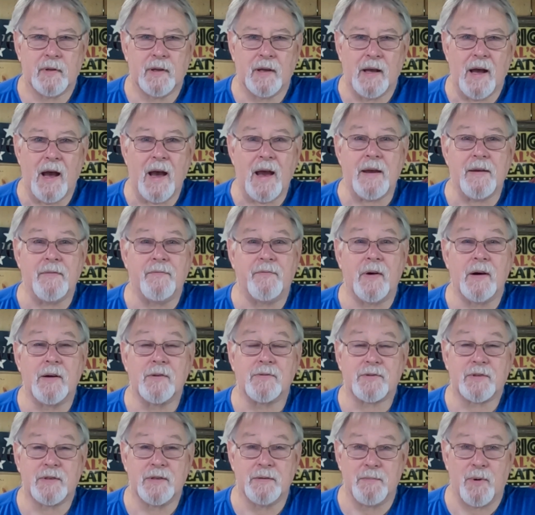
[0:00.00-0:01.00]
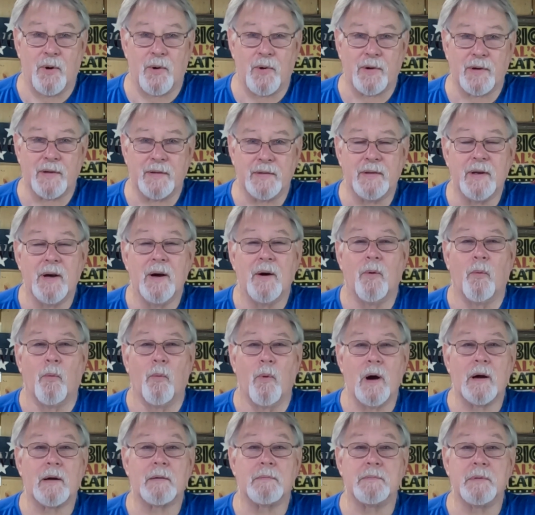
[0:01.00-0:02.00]
Hey folks, good morning.
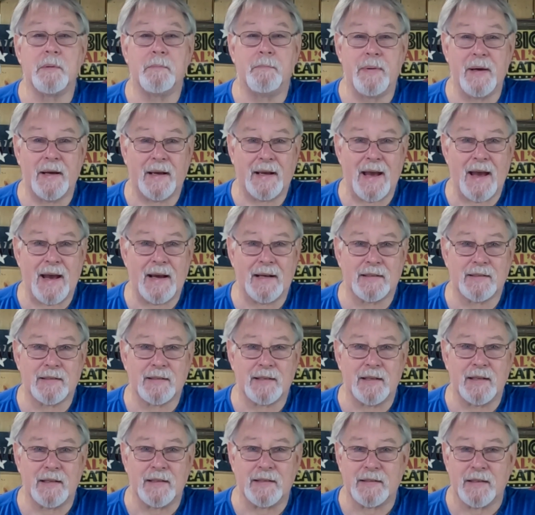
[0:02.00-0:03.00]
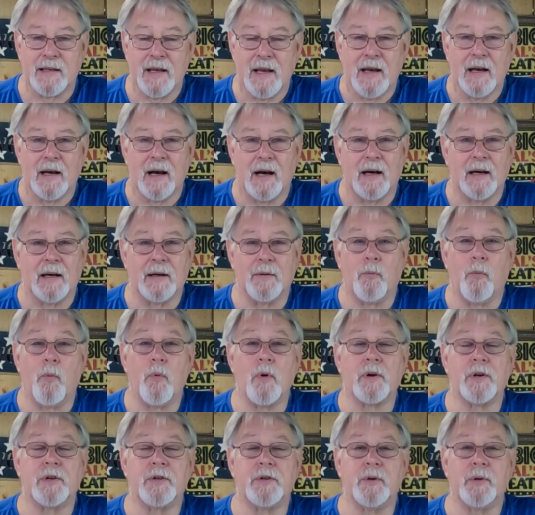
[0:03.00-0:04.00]
Welcome to Big Al's Eats. I
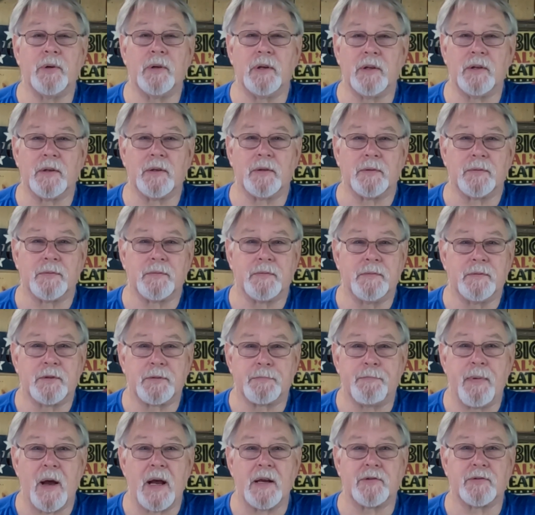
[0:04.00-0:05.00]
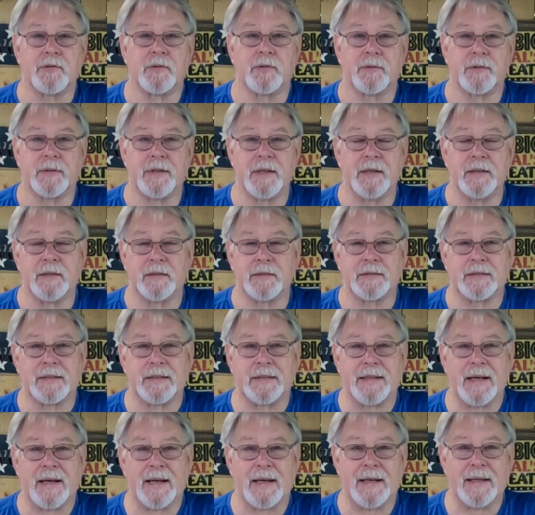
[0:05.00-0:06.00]
want to do a little special deal
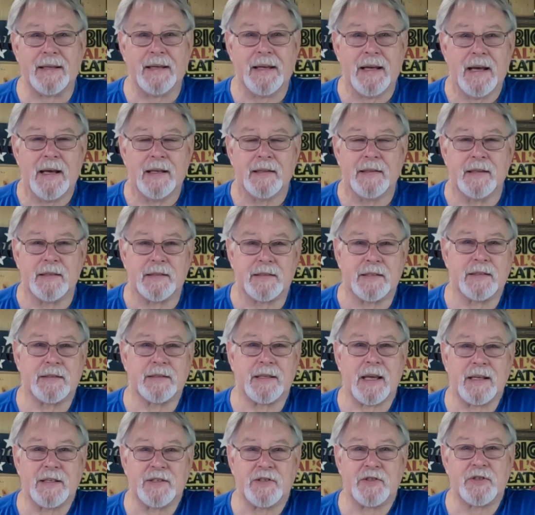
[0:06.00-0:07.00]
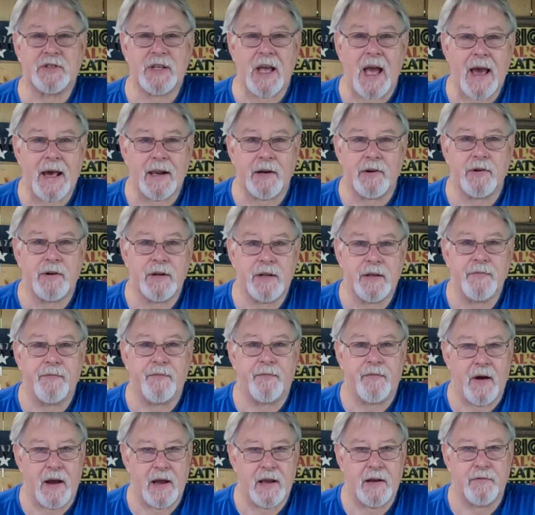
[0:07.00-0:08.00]
today. This is a Saturday
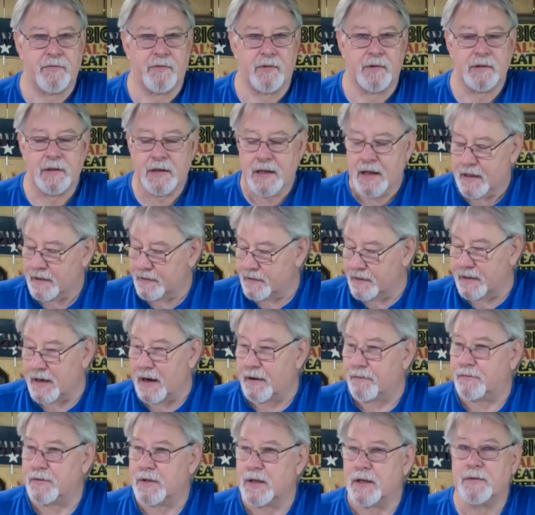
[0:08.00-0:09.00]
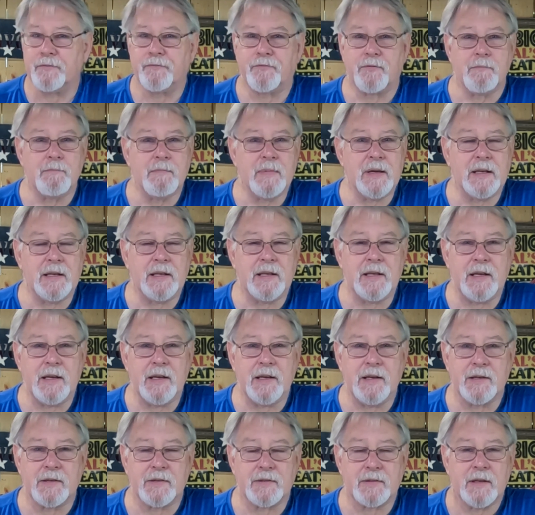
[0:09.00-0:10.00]
favorite that I've done for many
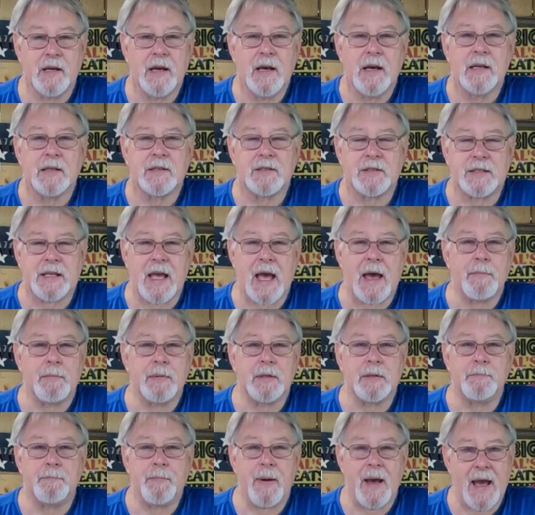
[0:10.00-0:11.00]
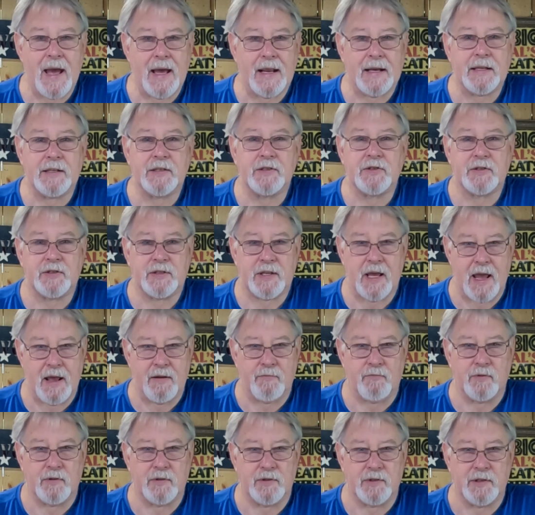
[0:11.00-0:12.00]
years. Salmon patty
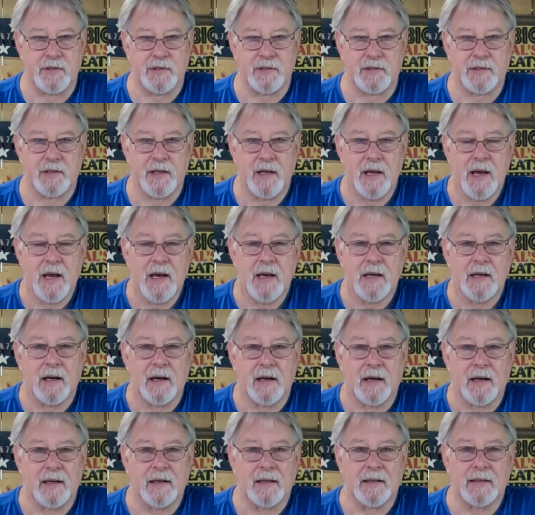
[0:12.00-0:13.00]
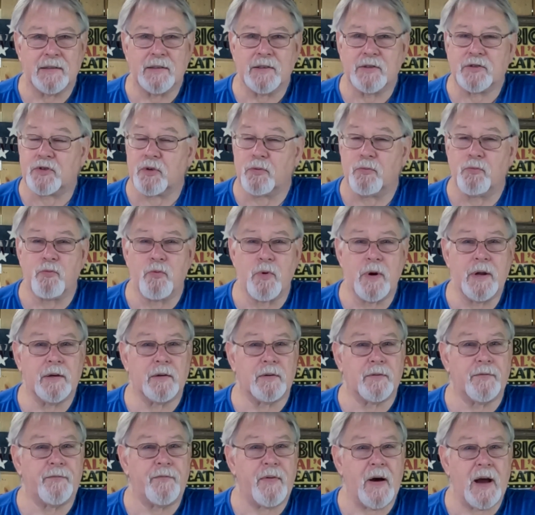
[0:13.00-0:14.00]
sandwiches. It's a
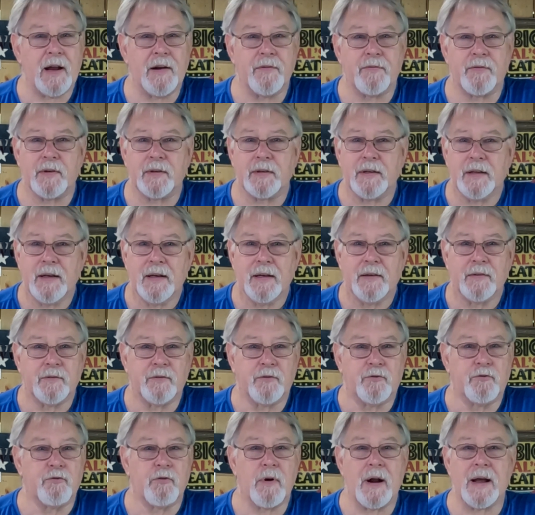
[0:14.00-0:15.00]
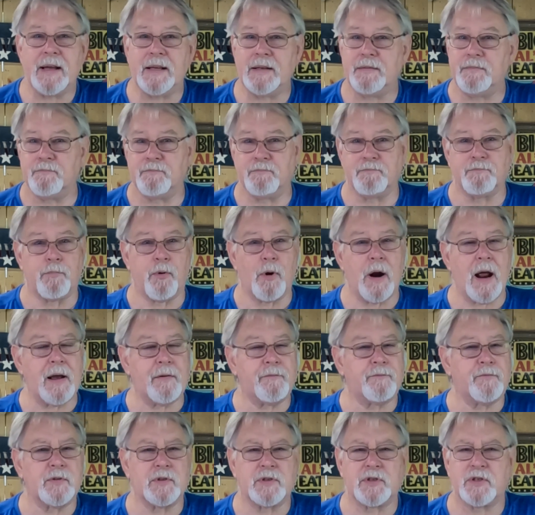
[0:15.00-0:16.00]
real favorite. Great
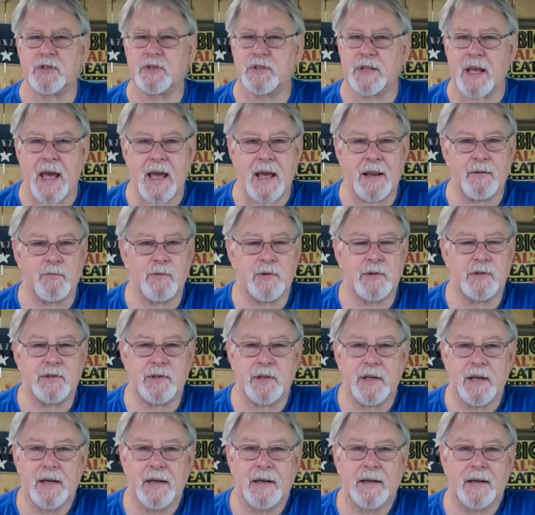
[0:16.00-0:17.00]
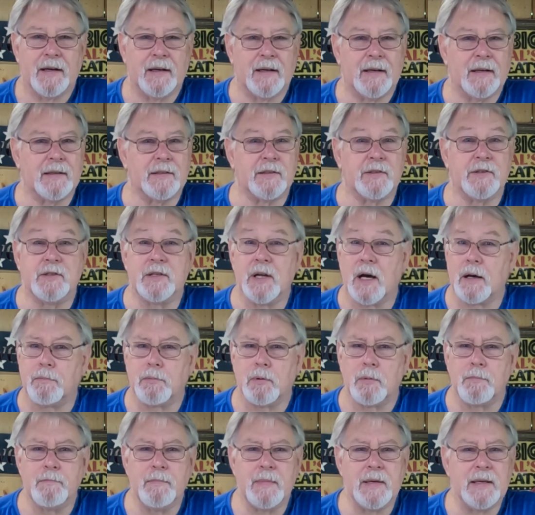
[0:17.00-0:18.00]
breakfast sandwich.
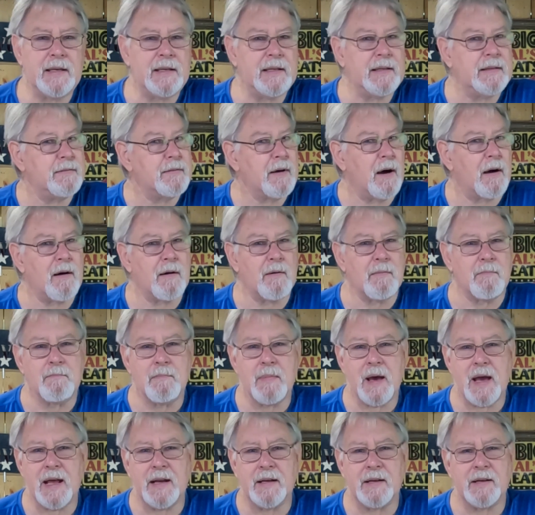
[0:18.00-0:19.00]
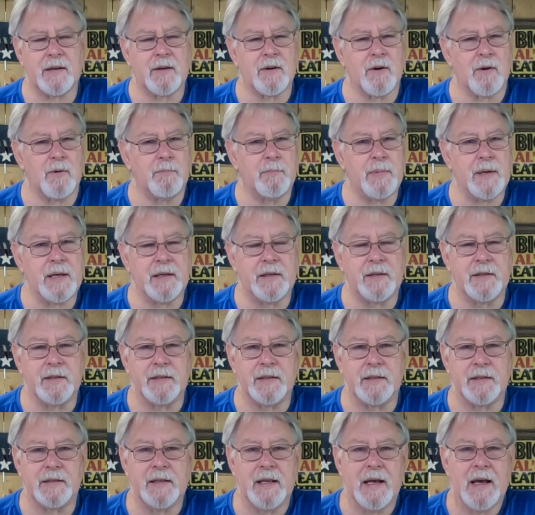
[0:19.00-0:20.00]
Double meat. Oh man, they're going to be
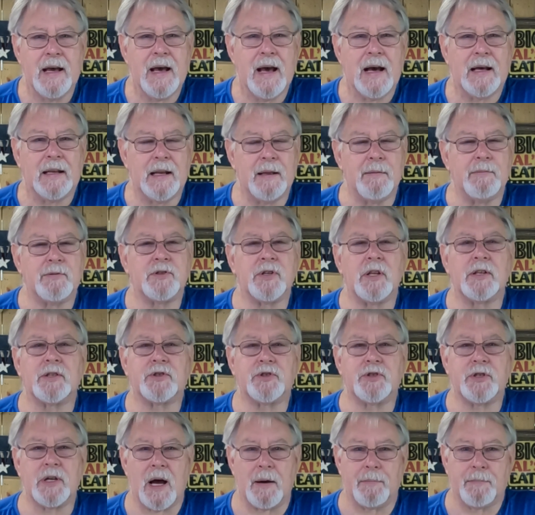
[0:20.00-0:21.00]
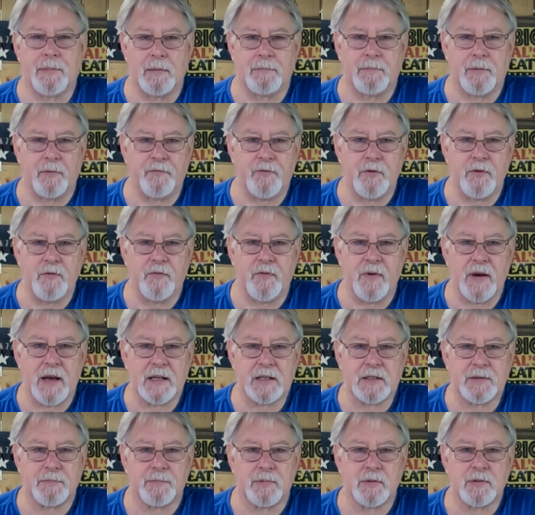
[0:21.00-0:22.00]
good. Let's chop up a few
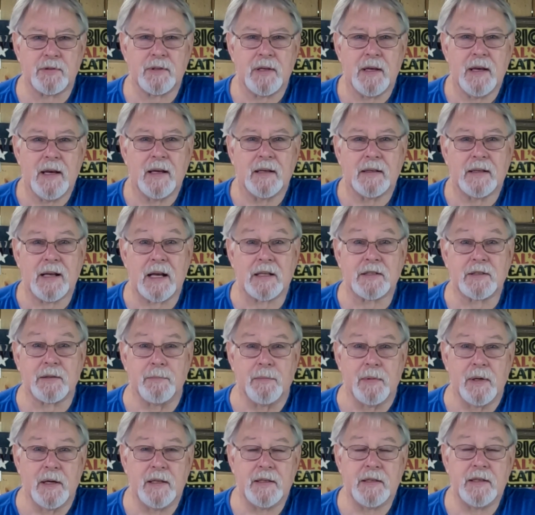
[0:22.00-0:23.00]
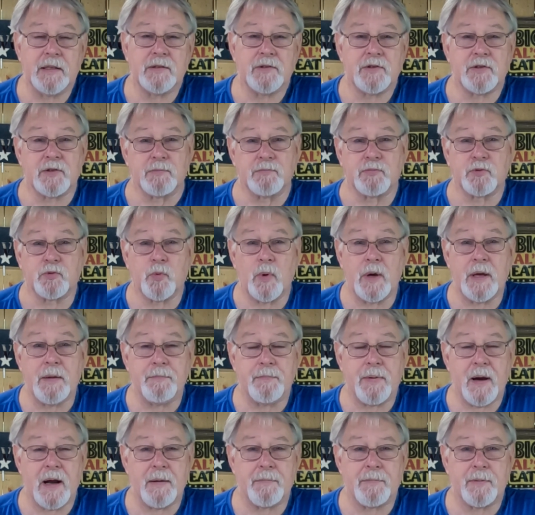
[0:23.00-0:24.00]
vegetables. Got some onions, some
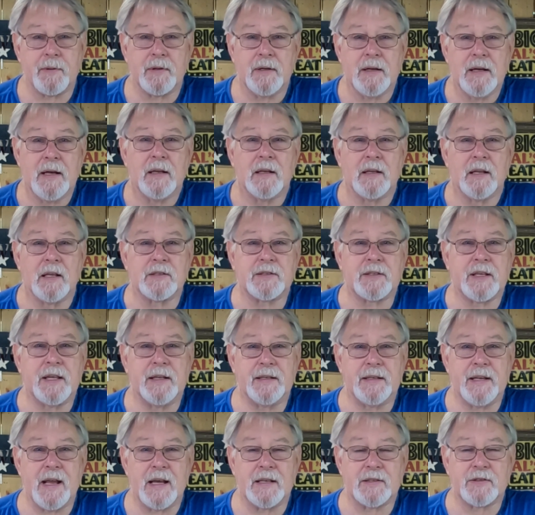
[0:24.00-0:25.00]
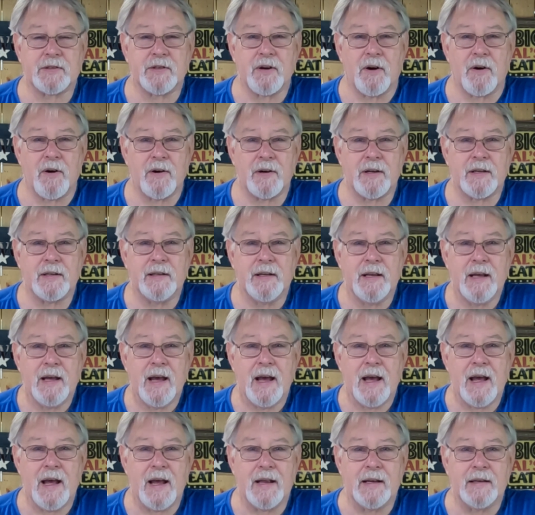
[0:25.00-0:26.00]
sweet pepper. Let's get that started
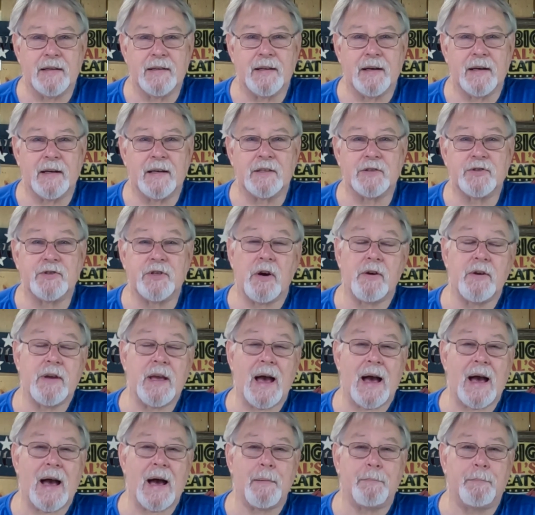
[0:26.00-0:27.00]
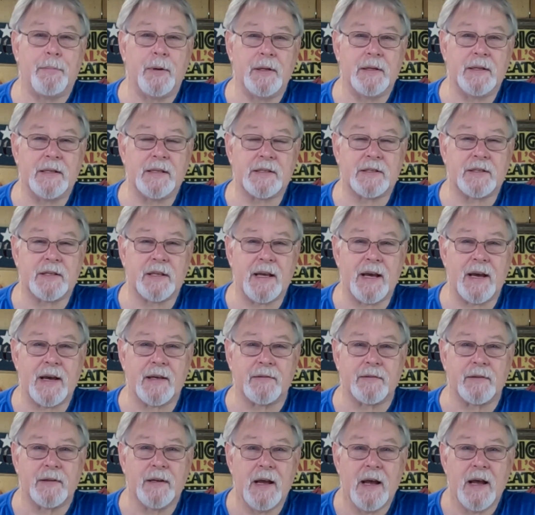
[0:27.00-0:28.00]
and show you how I put this
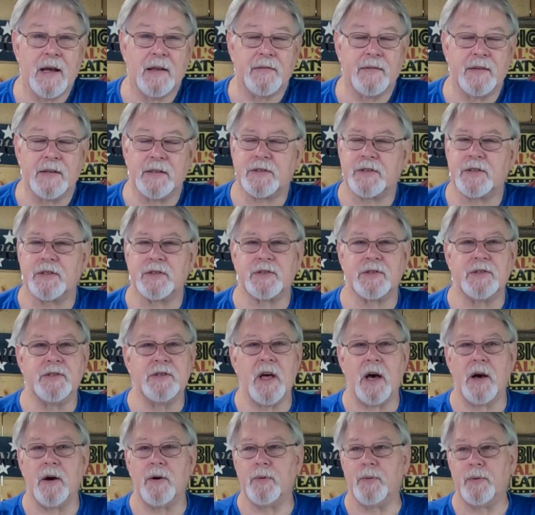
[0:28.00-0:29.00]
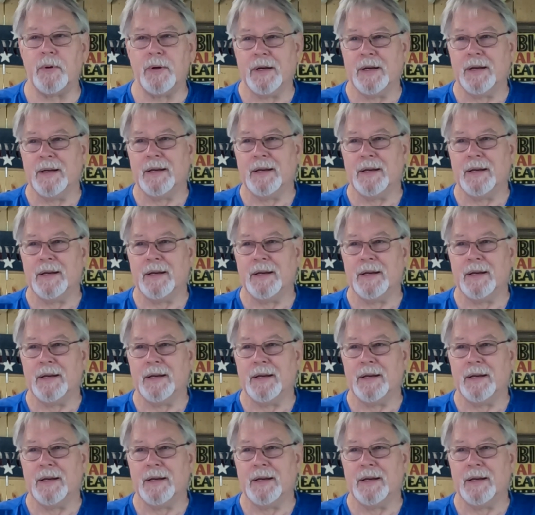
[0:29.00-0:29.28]
together. This is no